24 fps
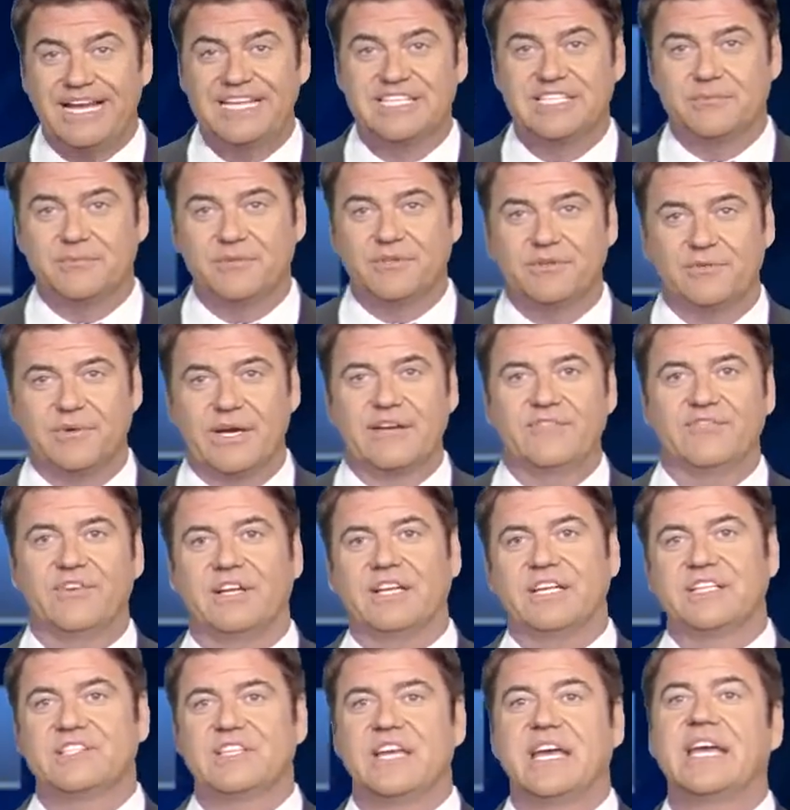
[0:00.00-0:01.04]
possible
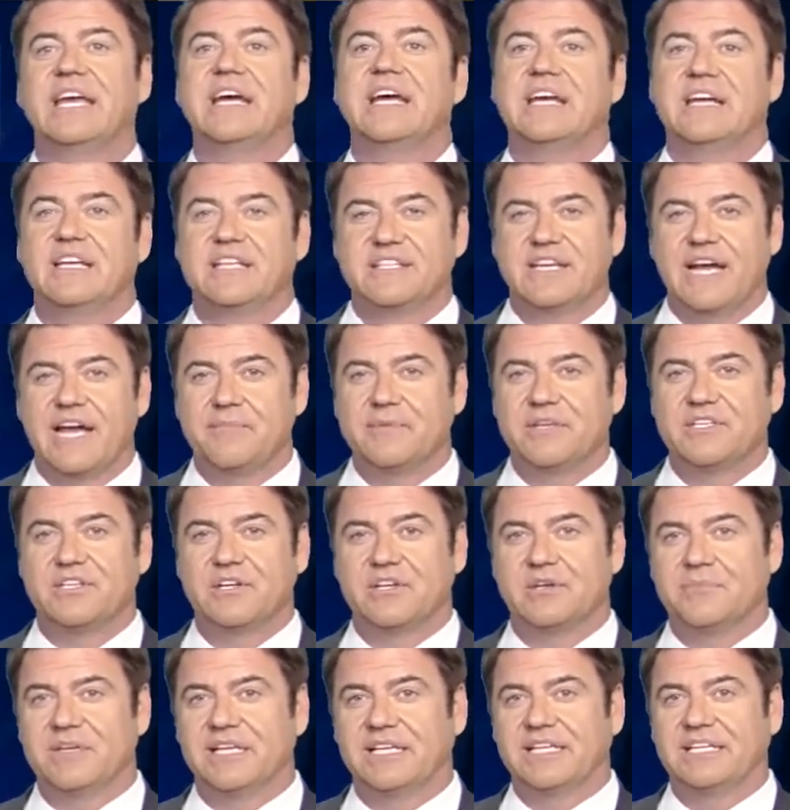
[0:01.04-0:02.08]
rainfall, let's say. Timing's
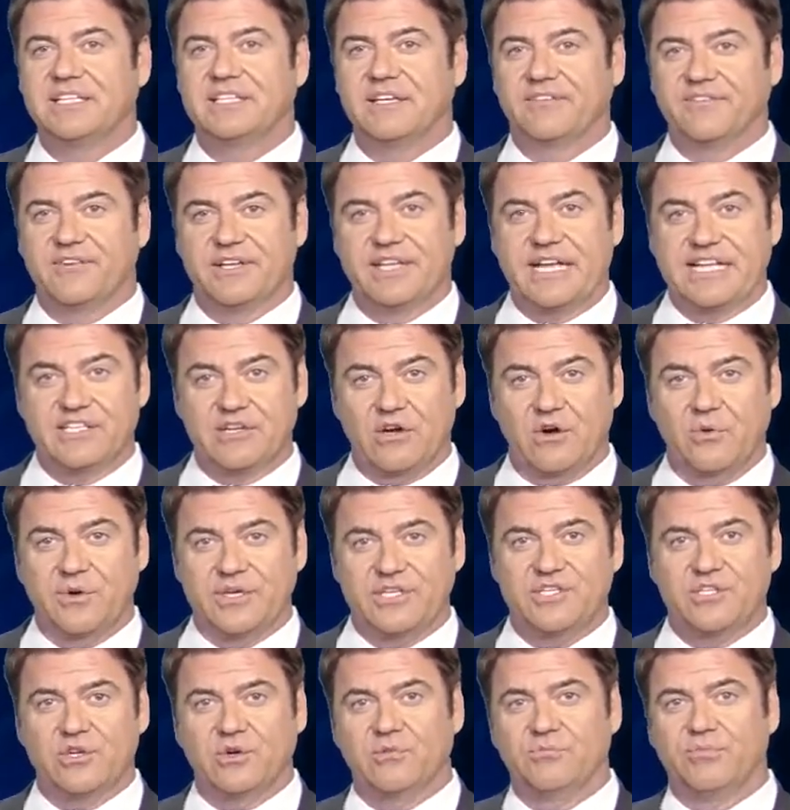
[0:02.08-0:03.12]
going to be a little different. That's
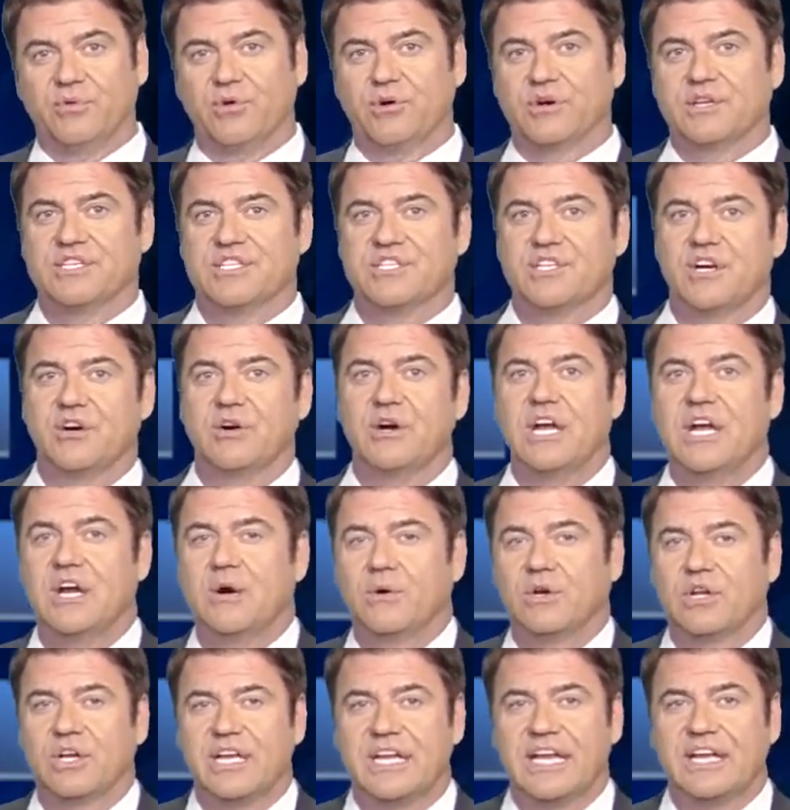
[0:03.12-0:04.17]
always so important. So
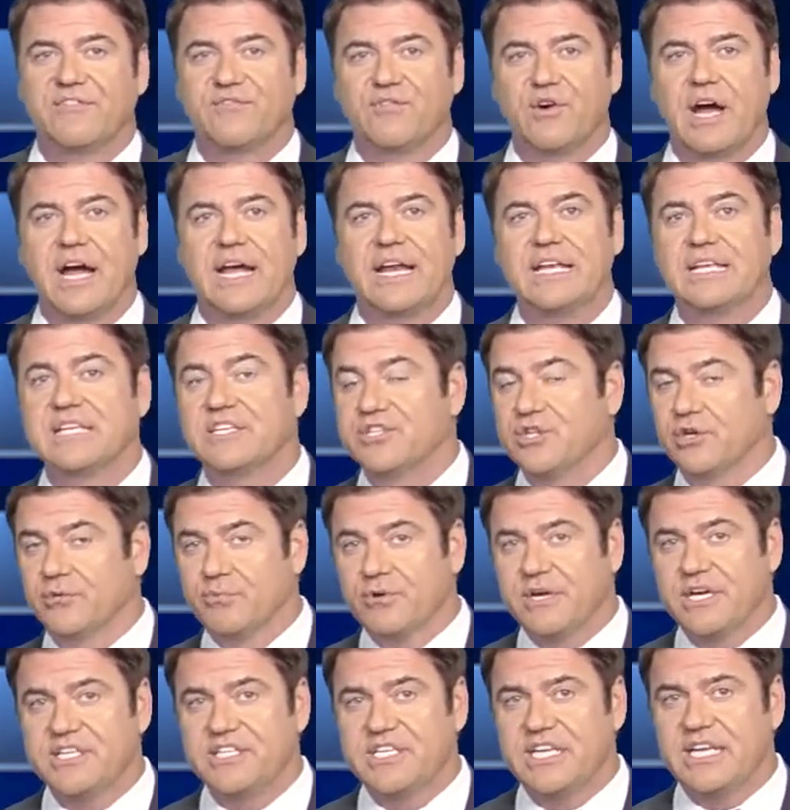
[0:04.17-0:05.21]
we're looking at Friday, still
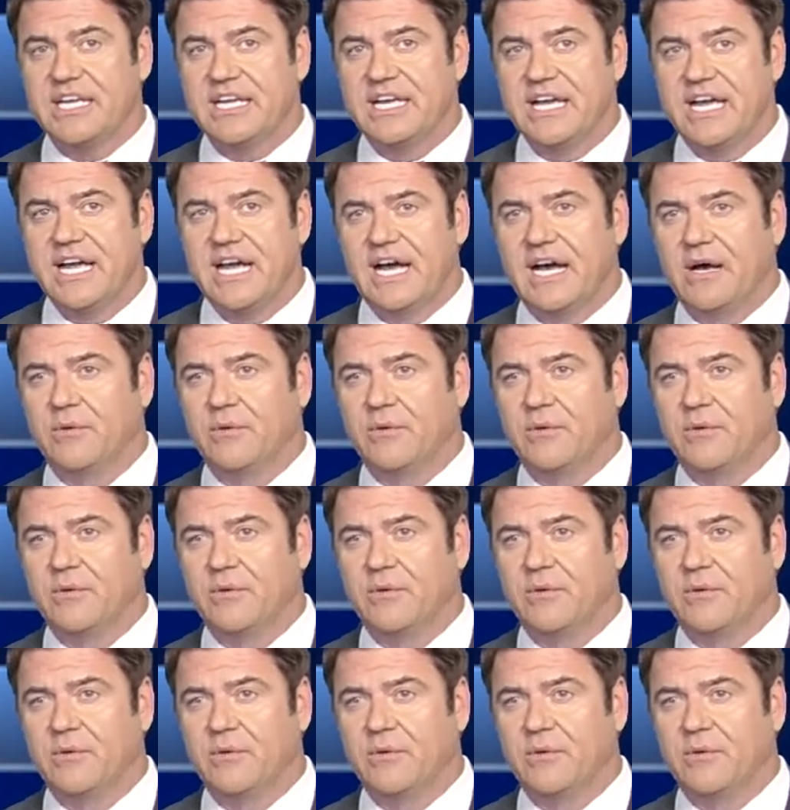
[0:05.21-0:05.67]
breezy.